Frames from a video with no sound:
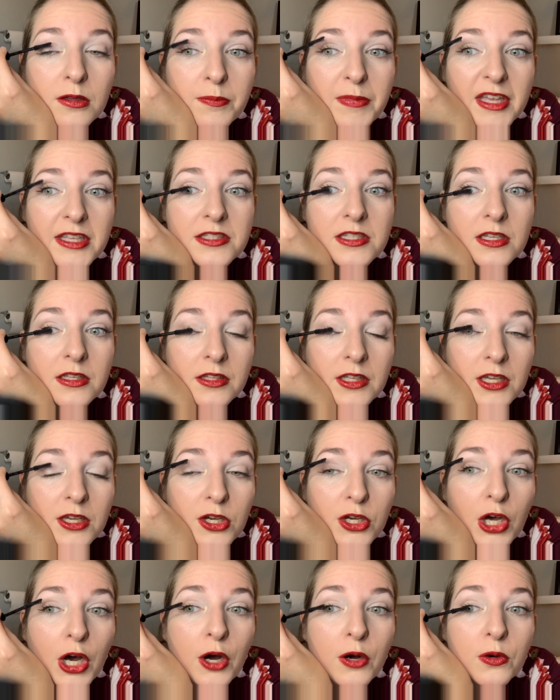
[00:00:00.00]
basically
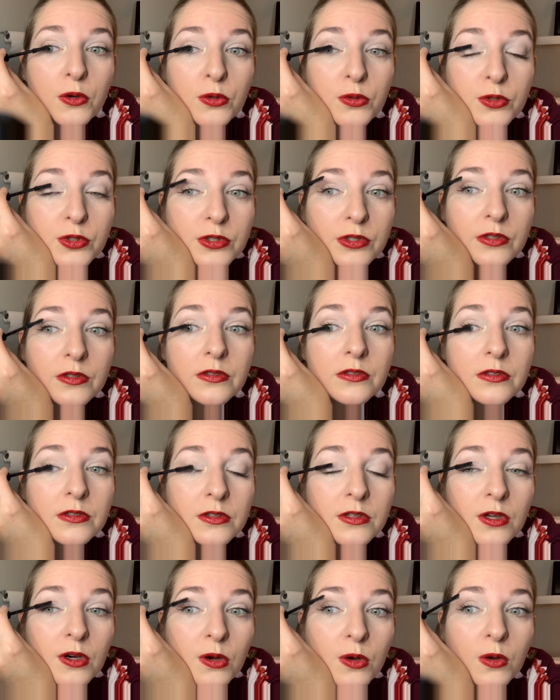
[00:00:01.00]
coat
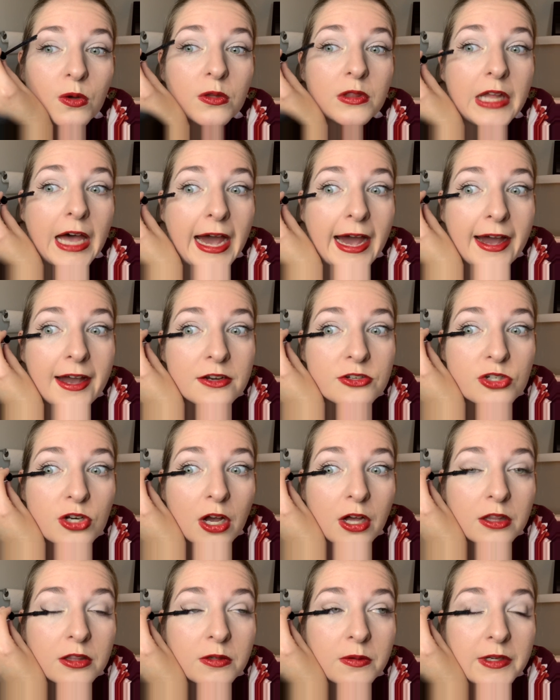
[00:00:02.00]
the whole lash
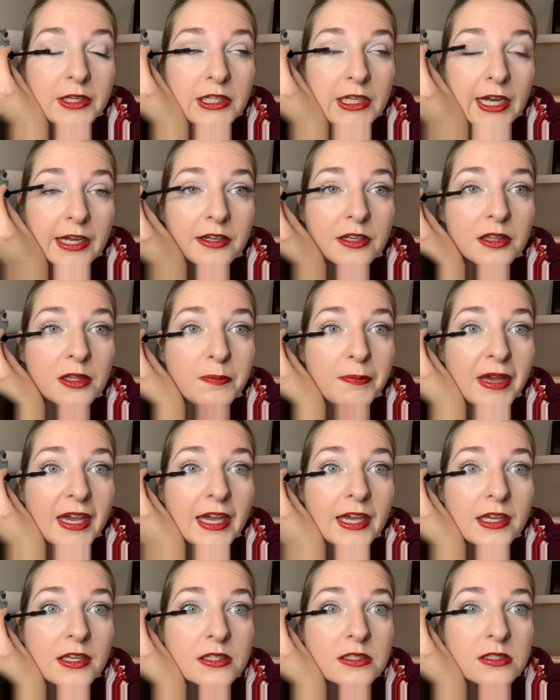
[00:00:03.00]
all the way down to the
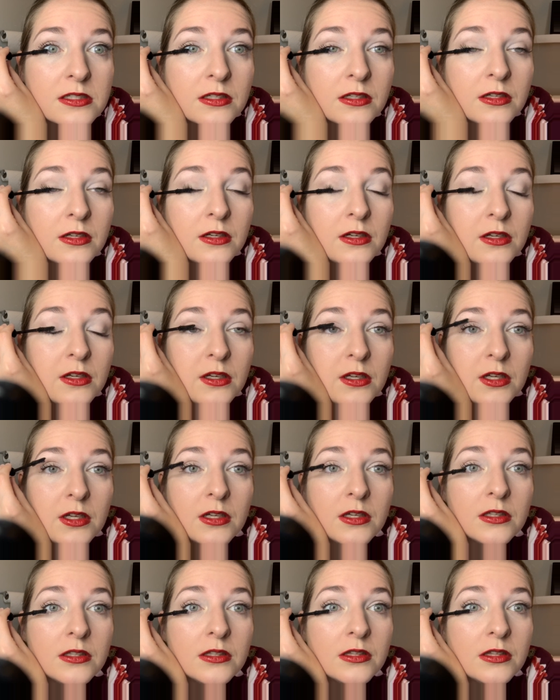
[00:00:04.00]
base.
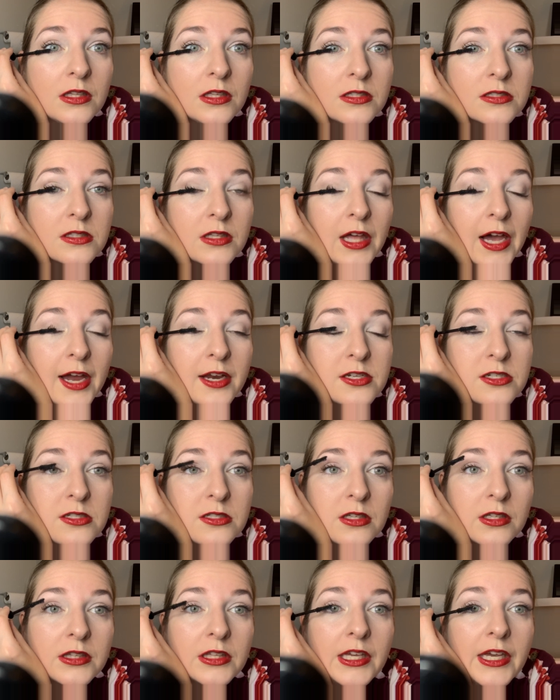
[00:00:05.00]
These
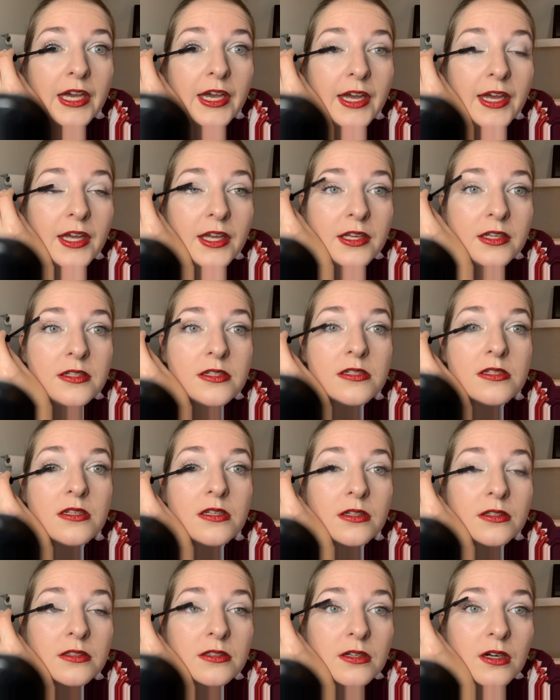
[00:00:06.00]
lashes on the
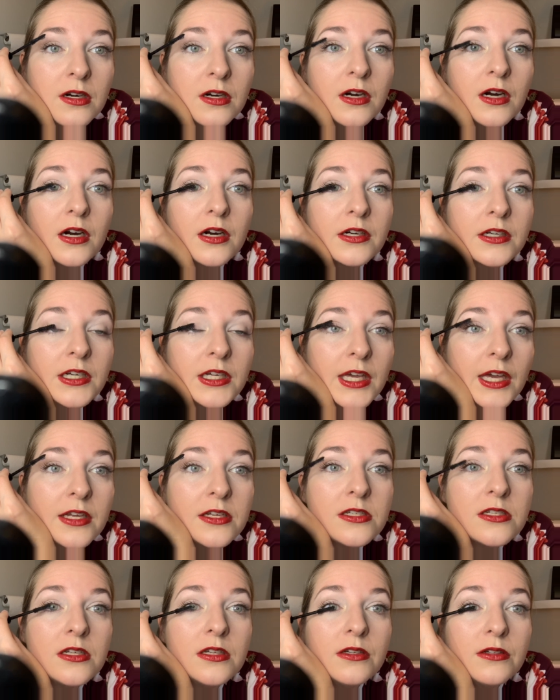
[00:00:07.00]
end are hard to
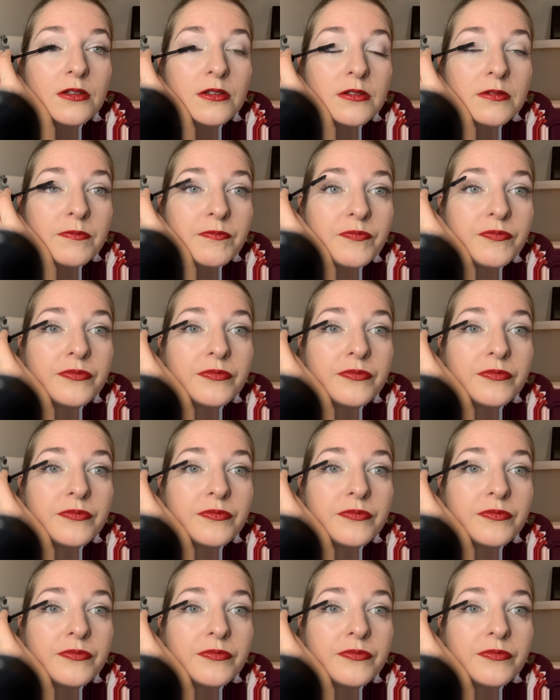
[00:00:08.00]
get to.